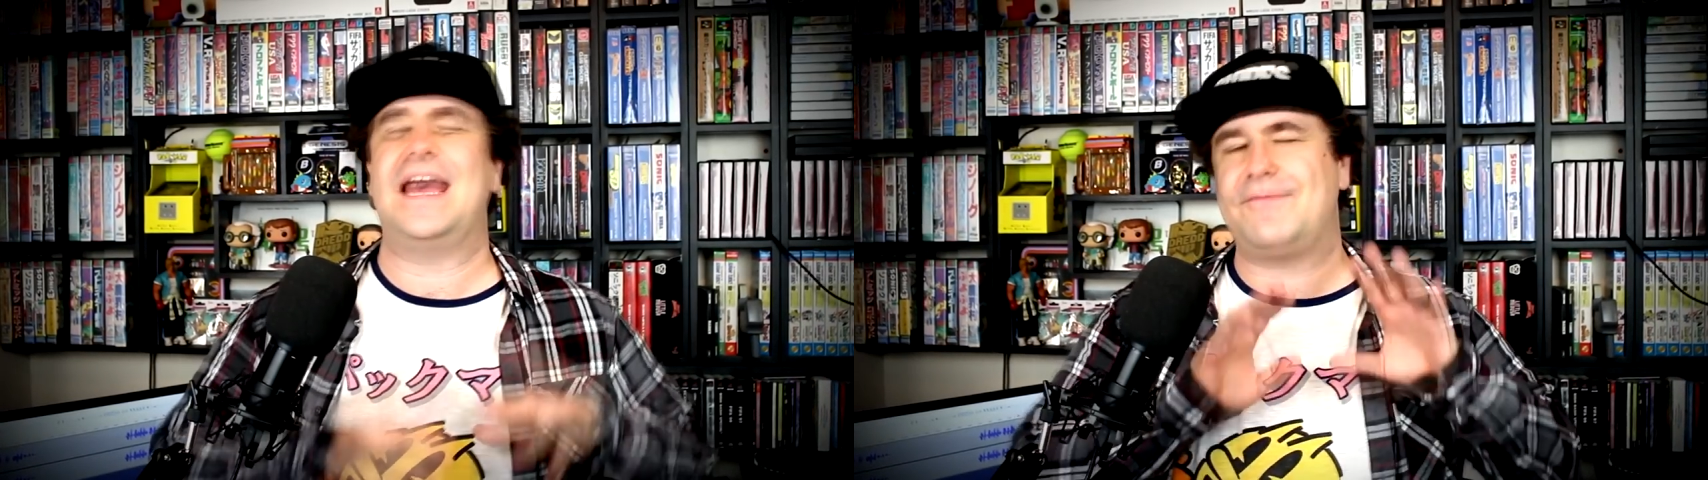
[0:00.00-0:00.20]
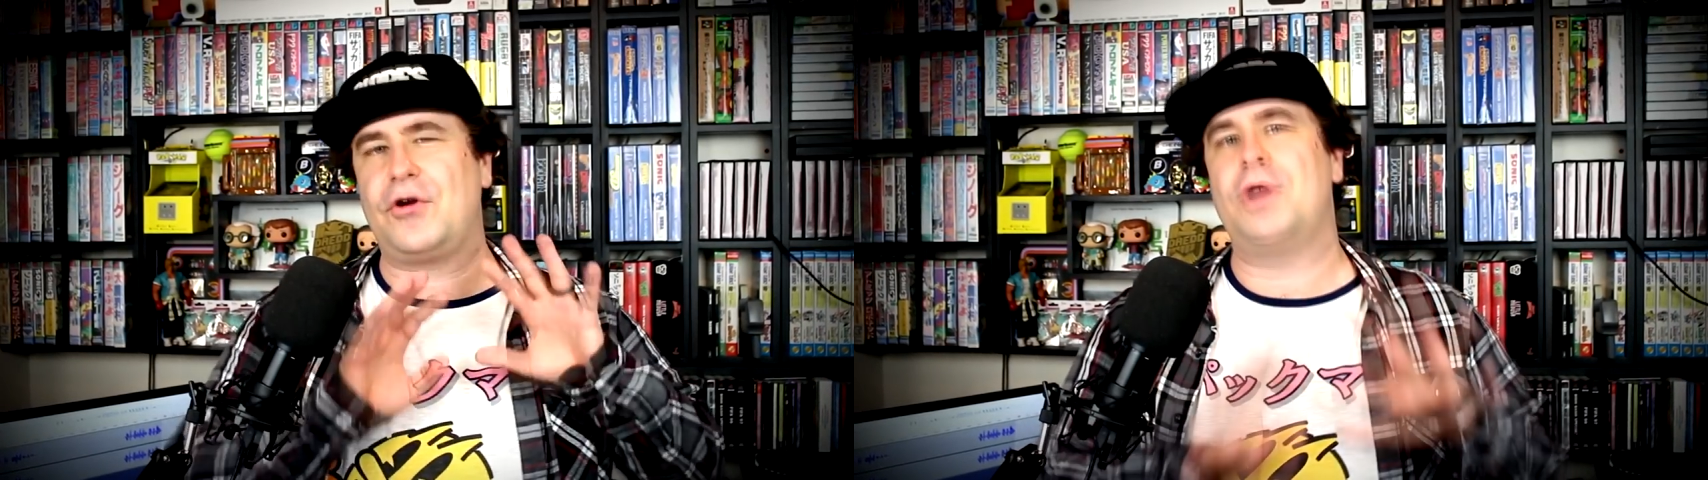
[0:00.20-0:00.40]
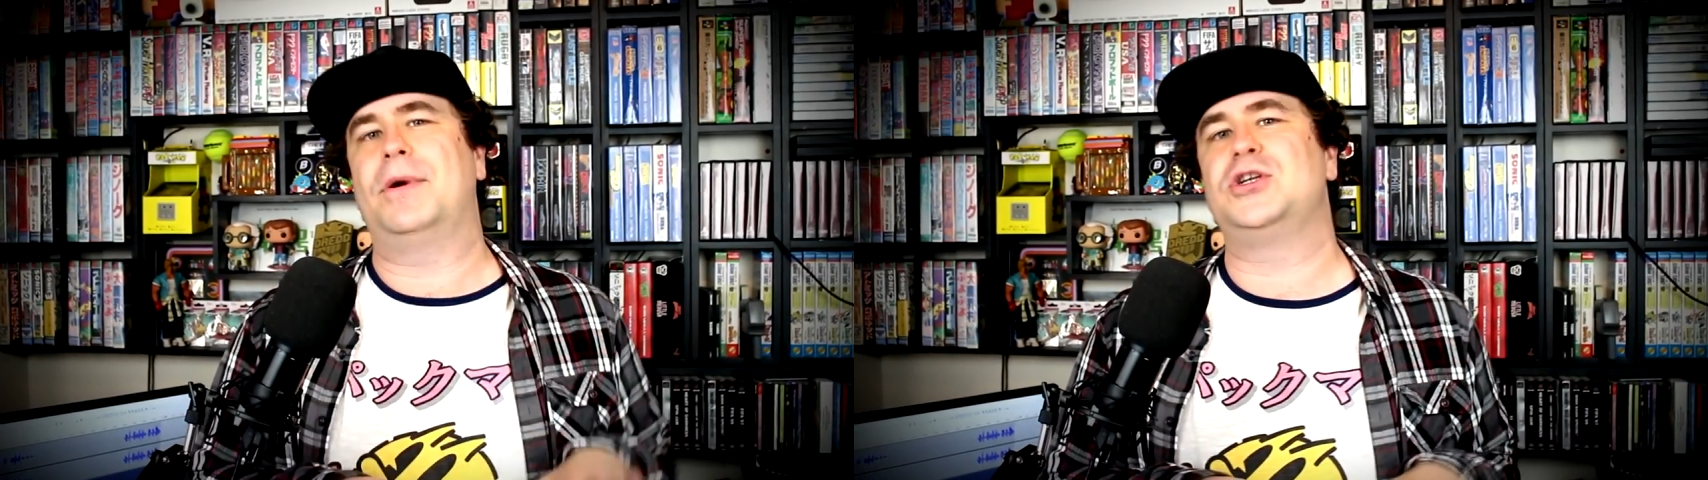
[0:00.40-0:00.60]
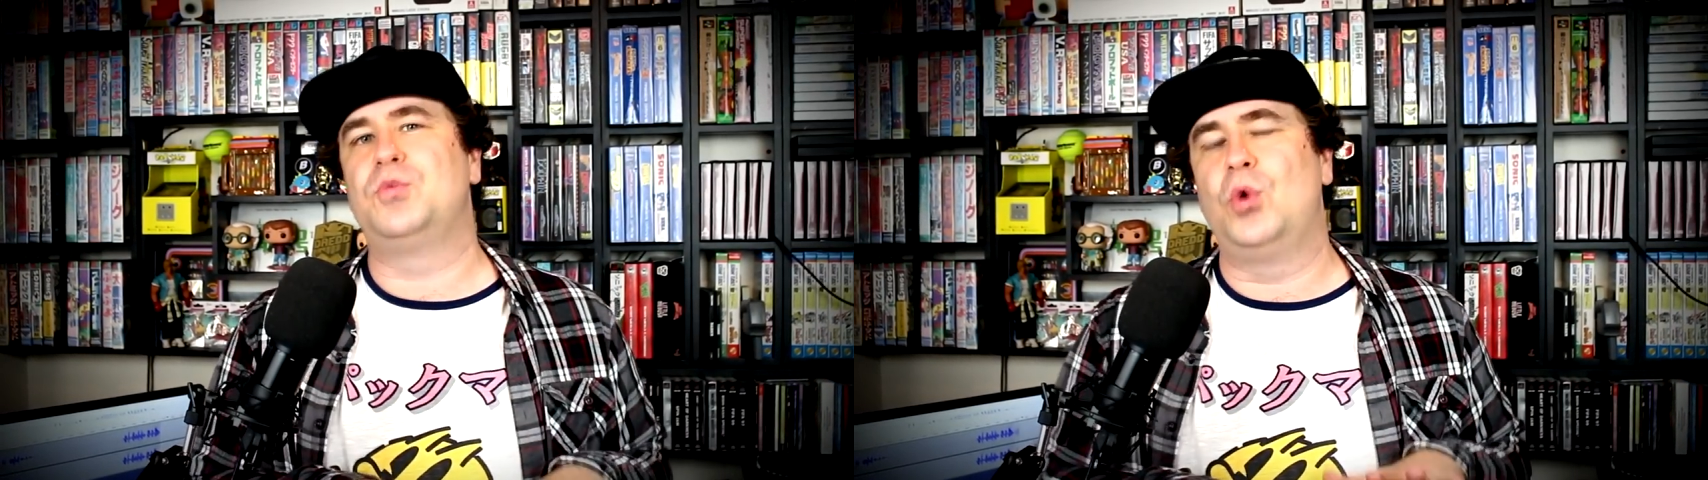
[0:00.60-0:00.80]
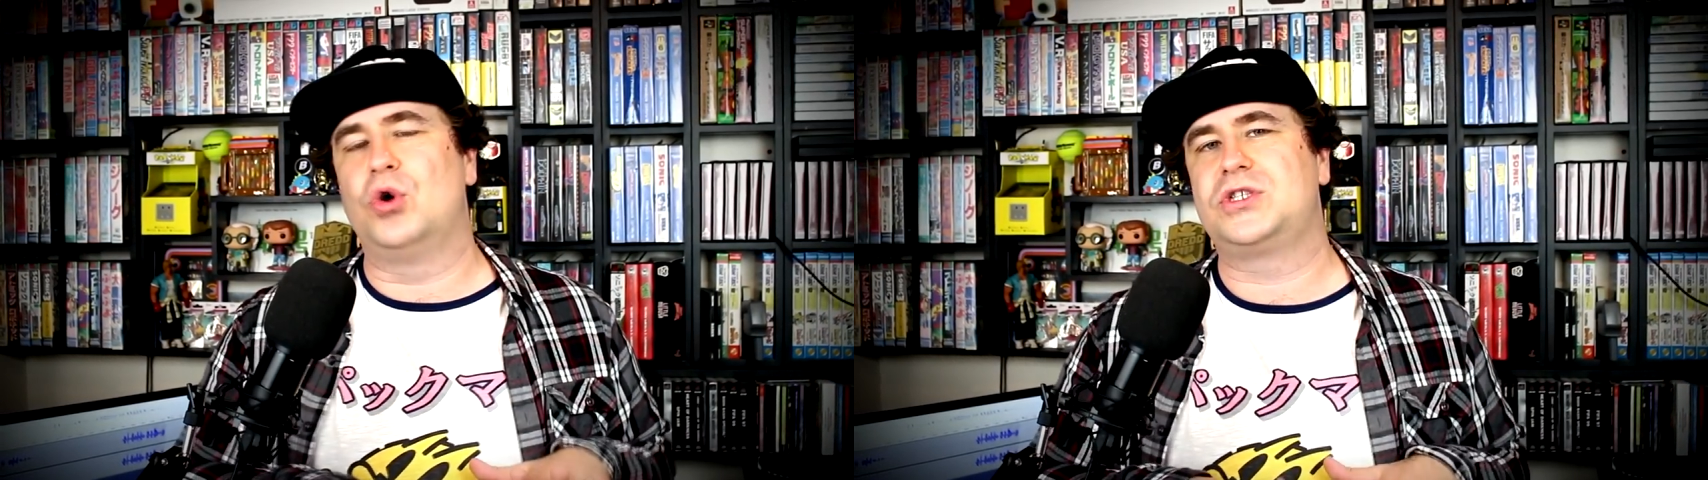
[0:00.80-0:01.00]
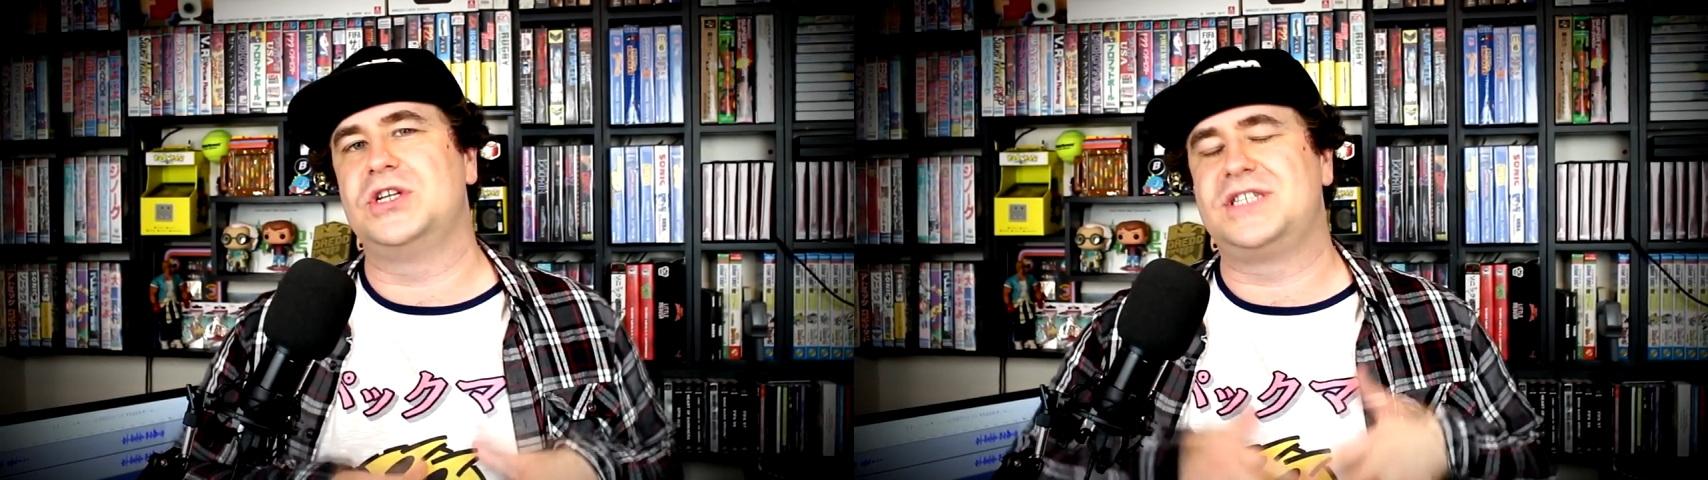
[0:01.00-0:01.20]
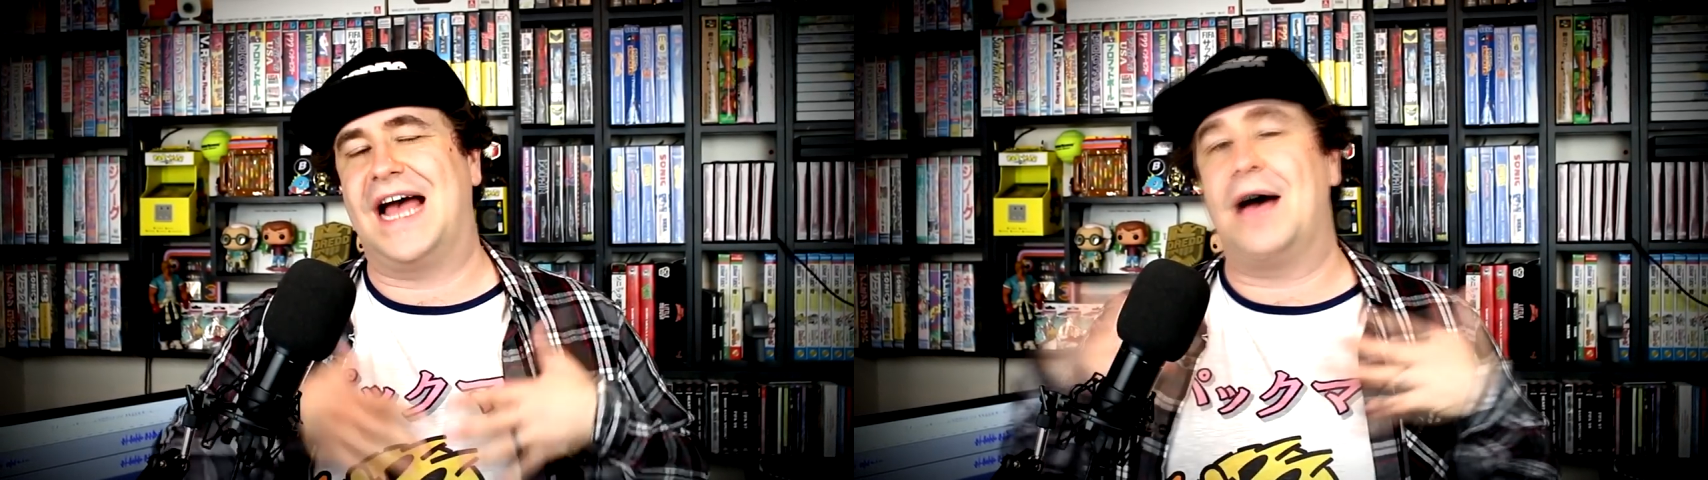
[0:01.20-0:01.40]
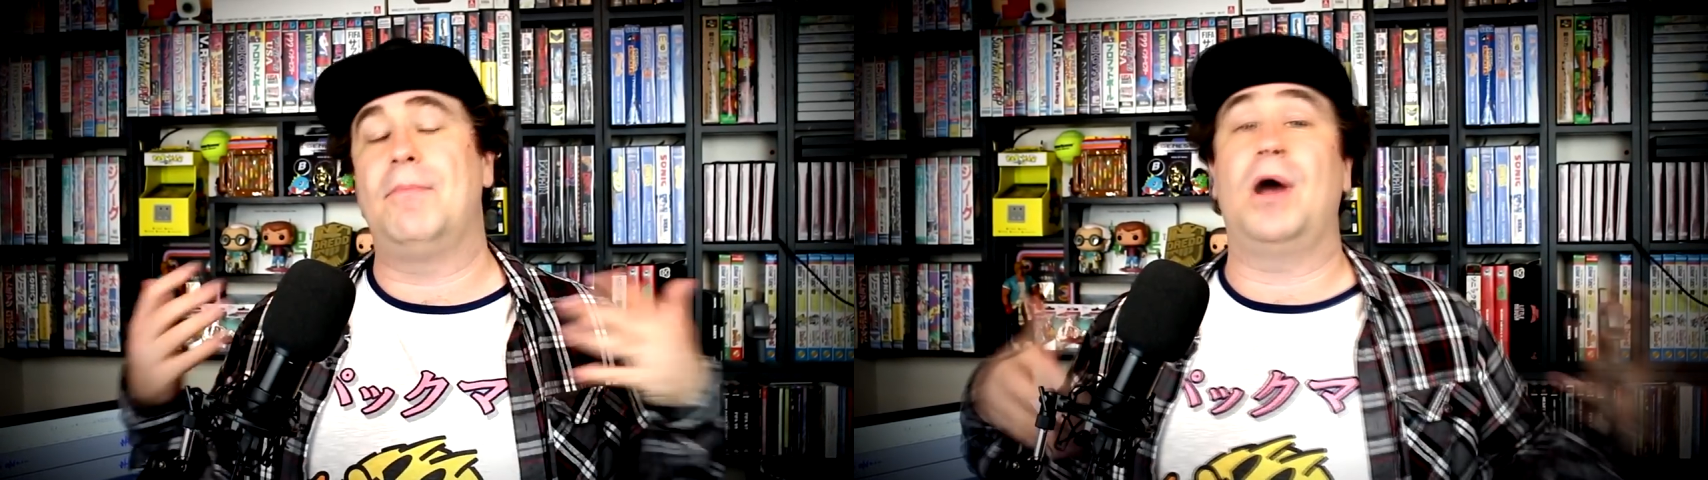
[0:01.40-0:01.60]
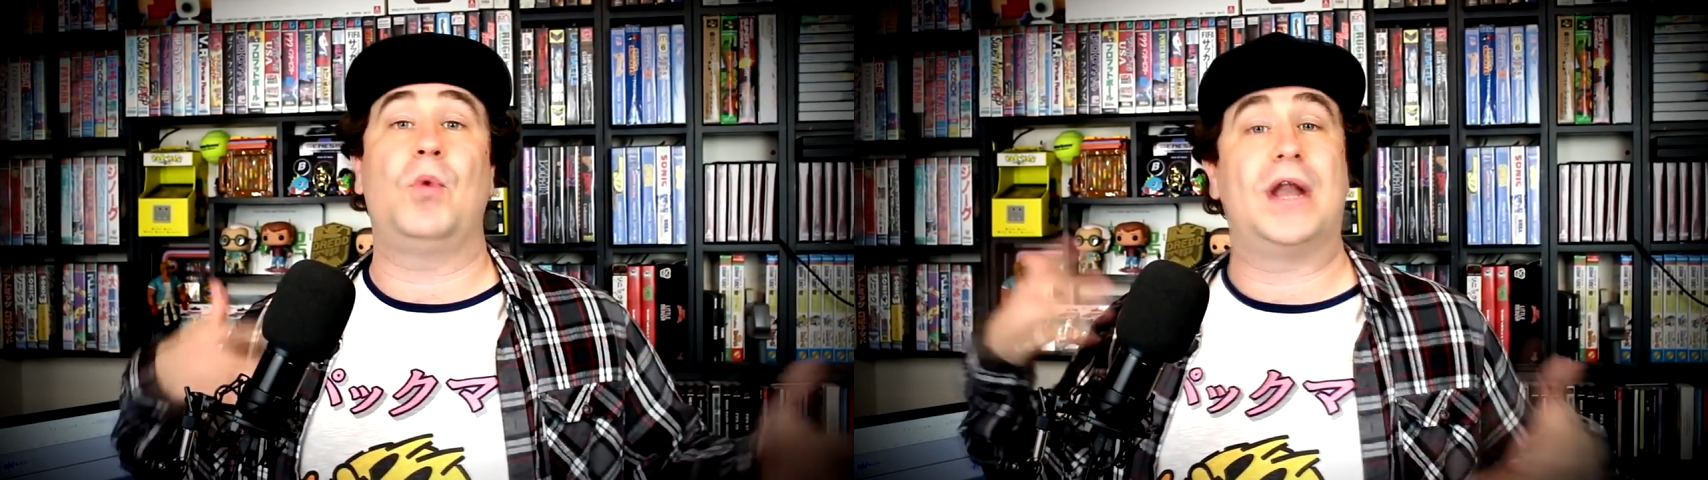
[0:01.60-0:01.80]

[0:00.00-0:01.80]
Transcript: get very much watered down by